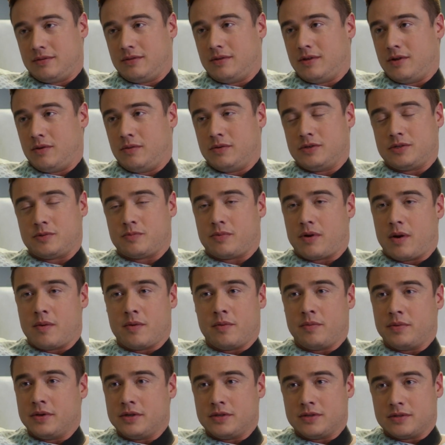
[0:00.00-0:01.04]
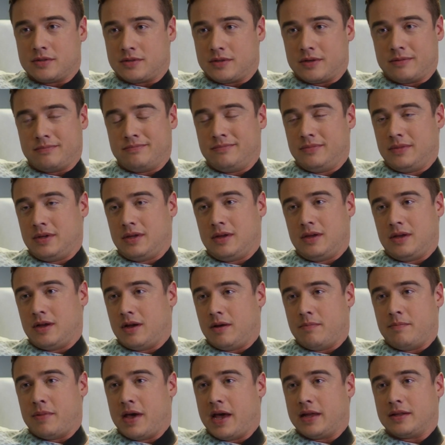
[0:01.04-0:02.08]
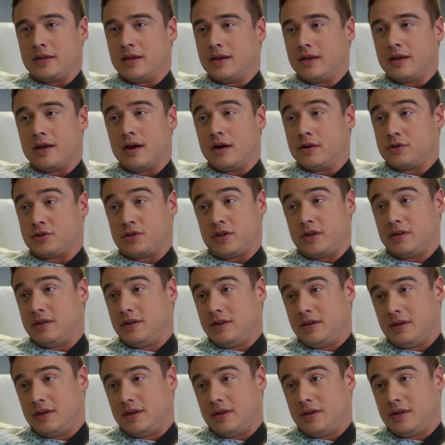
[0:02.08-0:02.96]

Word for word: It was probably just a bad concussion.